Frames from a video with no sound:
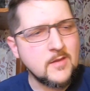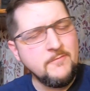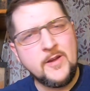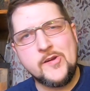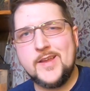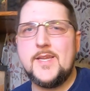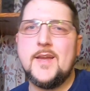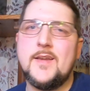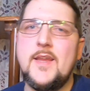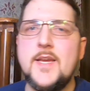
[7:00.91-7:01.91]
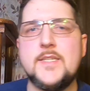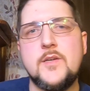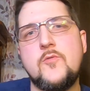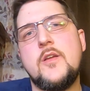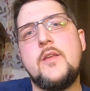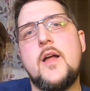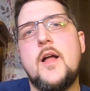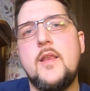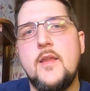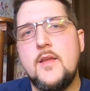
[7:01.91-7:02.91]
varying techniques and
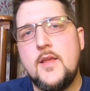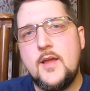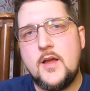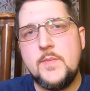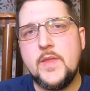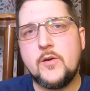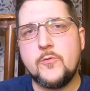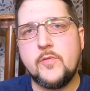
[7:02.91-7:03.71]
whatnot that are